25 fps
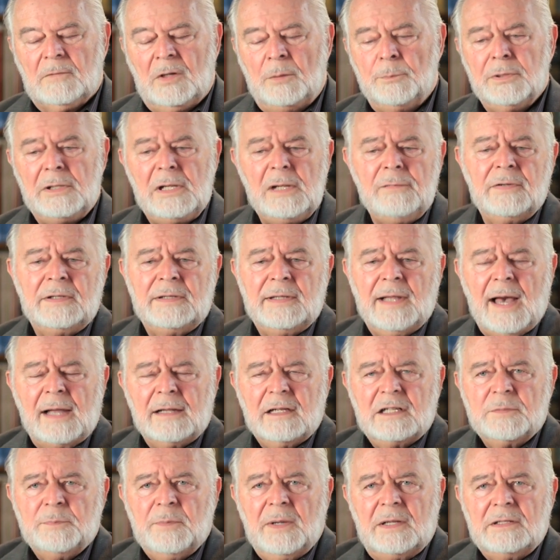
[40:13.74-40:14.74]
But even that
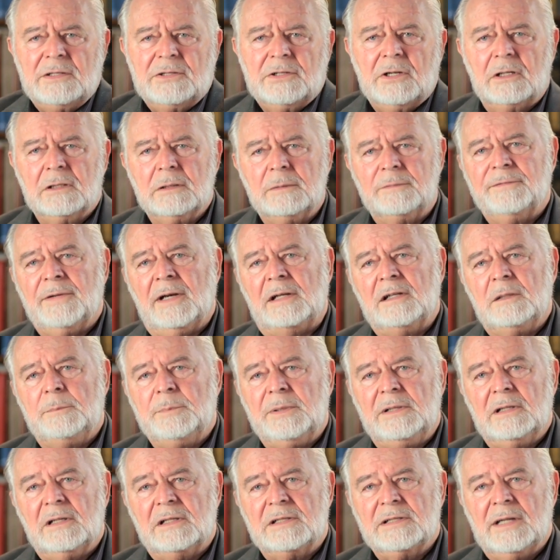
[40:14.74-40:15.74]
has been circumvented
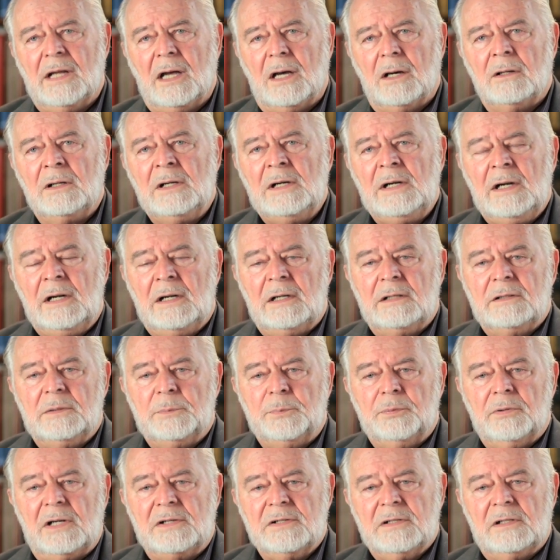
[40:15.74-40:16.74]
because now the
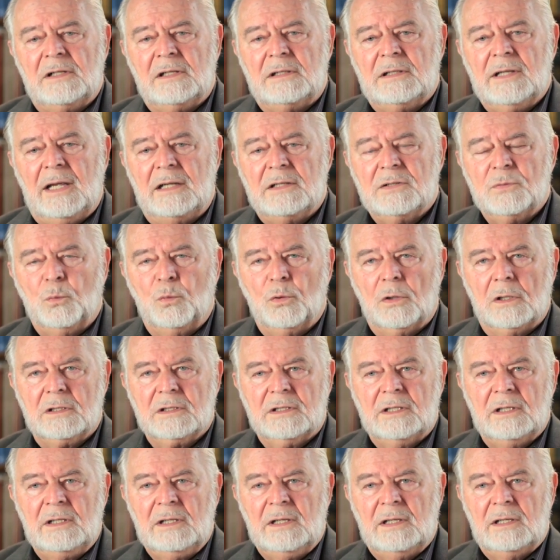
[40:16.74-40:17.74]
president has
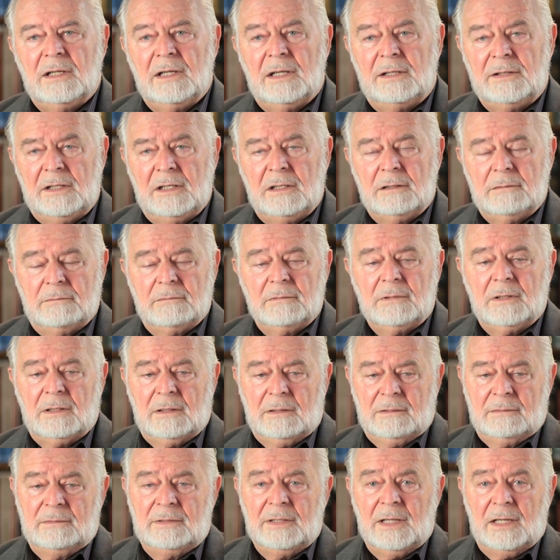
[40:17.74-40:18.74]
worked, and
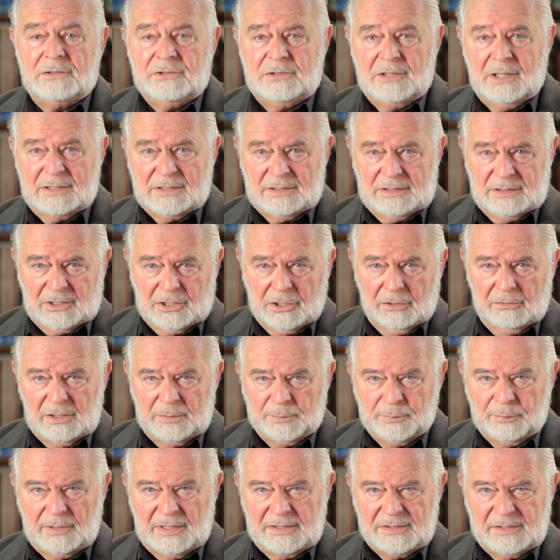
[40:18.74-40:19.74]
not just the
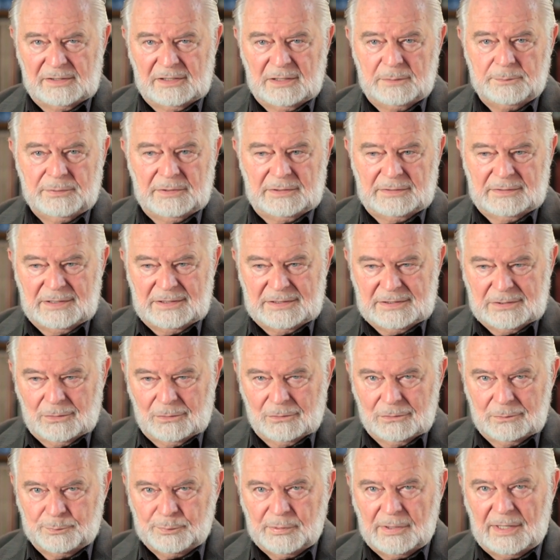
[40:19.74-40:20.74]
current president, but this
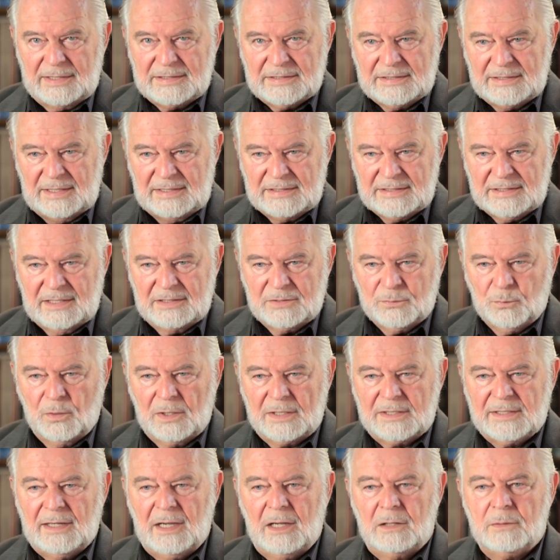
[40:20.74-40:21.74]
whole process has
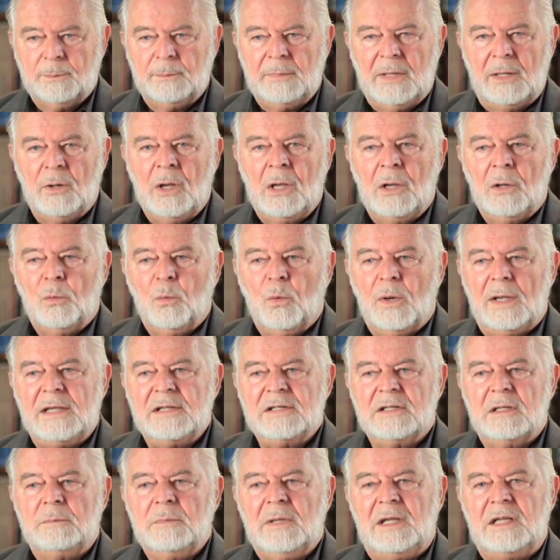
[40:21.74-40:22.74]
worked out
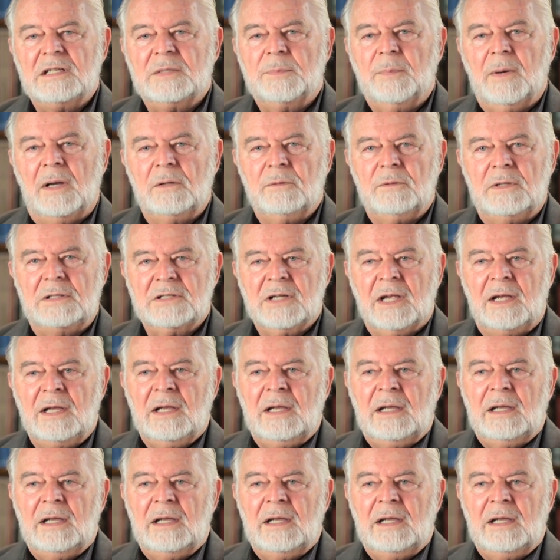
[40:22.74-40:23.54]
ways and means by which,